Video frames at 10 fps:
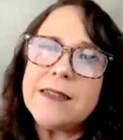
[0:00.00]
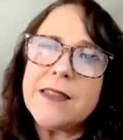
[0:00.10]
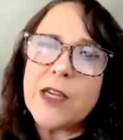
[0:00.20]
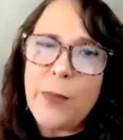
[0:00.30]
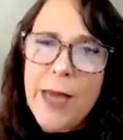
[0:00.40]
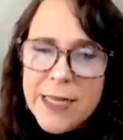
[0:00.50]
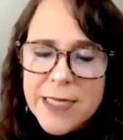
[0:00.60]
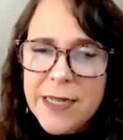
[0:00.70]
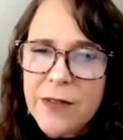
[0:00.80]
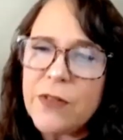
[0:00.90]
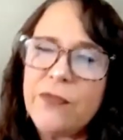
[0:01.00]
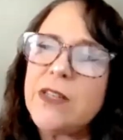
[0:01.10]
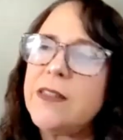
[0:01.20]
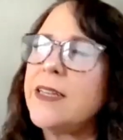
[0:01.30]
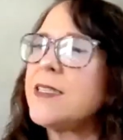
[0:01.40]
the capacity of the
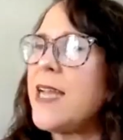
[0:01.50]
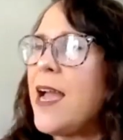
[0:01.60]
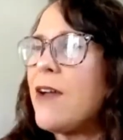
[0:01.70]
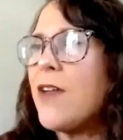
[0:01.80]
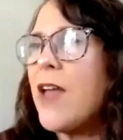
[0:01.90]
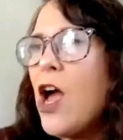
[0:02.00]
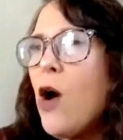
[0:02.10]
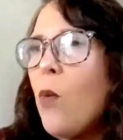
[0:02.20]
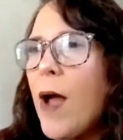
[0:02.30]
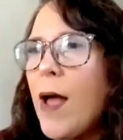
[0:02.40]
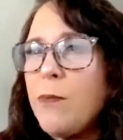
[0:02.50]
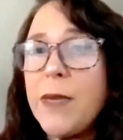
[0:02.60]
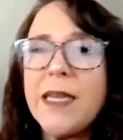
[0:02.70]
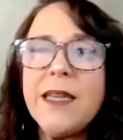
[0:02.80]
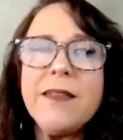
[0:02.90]
frontline staff, while
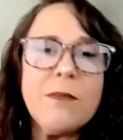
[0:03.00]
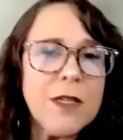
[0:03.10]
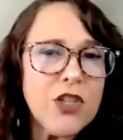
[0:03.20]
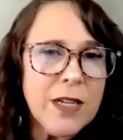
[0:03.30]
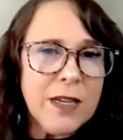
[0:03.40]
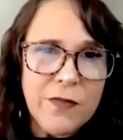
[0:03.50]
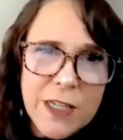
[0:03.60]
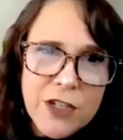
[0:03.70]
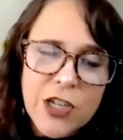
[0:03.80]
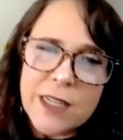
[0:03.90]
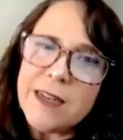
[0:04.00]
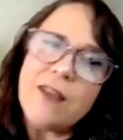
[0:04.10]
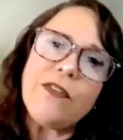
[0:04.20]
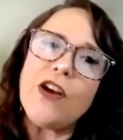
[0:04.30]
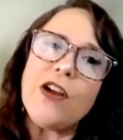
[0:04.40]
meeting the mission and vision
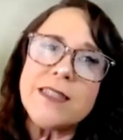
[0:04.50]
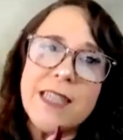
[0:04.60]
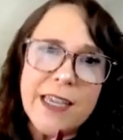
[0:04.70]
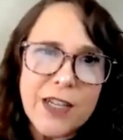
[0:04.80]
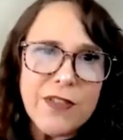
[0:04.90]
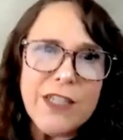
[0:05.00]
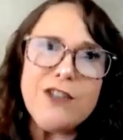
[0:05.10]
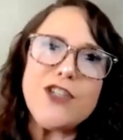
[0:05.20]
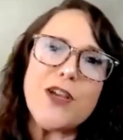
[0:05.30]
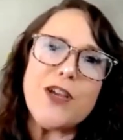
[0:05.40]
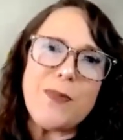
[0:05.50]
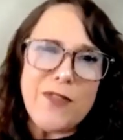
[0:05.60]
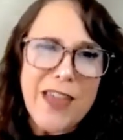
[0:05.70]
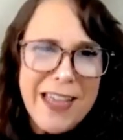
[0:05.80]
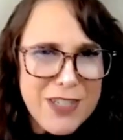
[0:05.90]
of our executive leadership
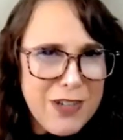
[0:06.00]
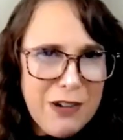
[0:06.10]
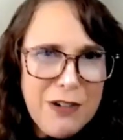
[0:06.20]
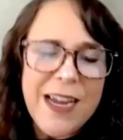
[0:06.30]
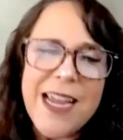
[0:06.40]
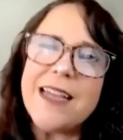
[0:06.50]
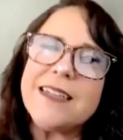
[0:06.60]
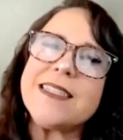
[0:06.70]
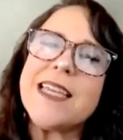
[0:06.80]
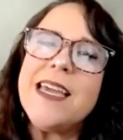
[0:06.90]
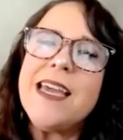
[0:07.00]
of the Head Start grants.